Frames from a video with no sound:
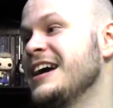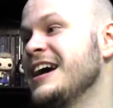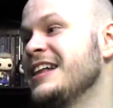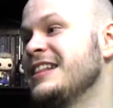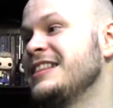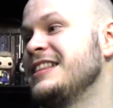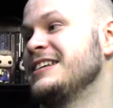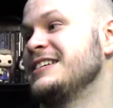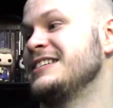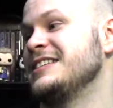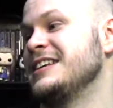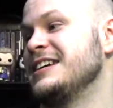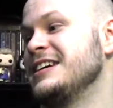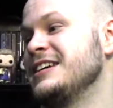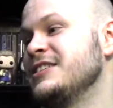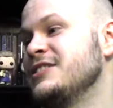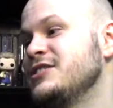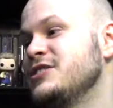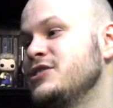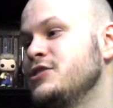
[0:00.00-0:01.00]
Got this
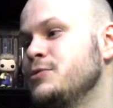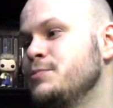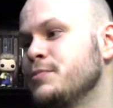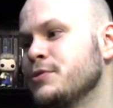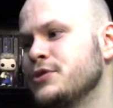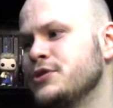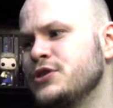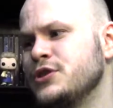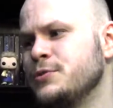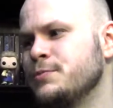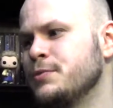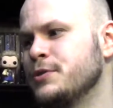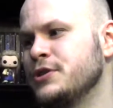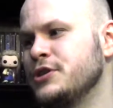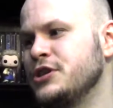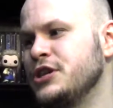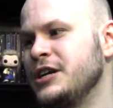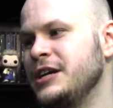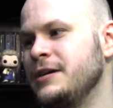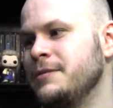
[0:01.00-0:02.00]
thing super, super
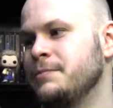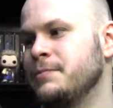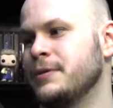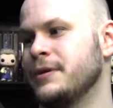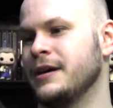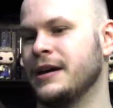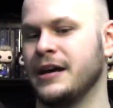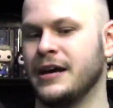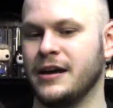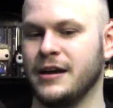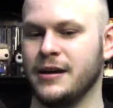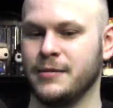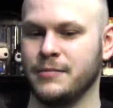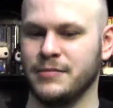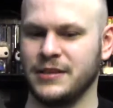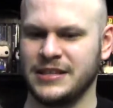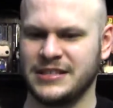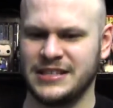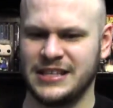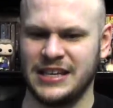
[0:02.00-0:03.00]
cheap.
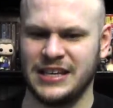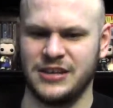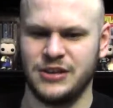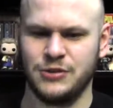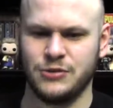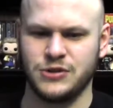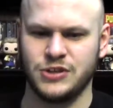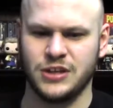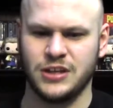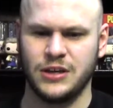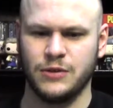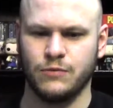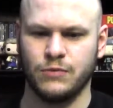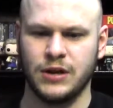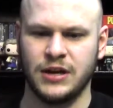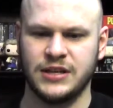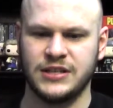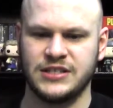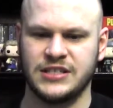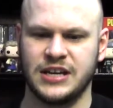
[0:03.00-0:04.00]
This thing usually
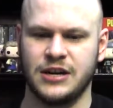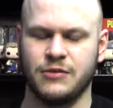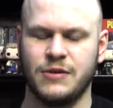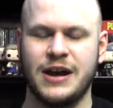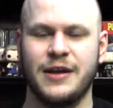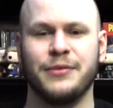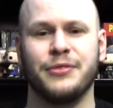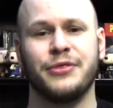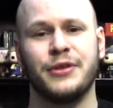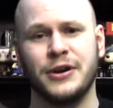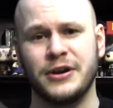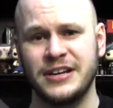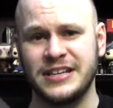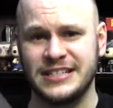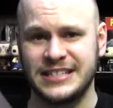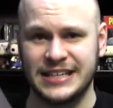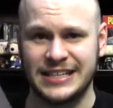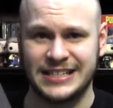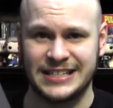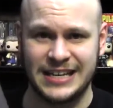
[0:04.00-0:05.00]
runs at around
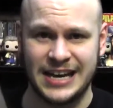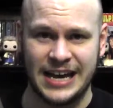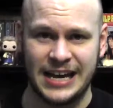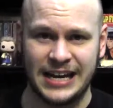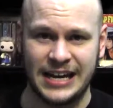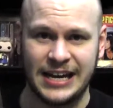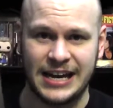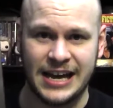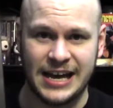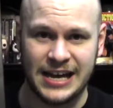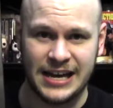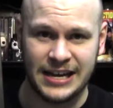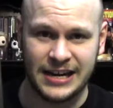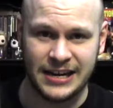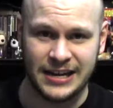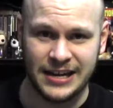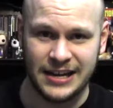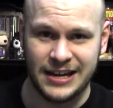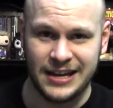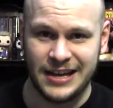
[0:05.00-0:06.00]

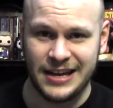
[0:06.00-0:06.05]
$36.99.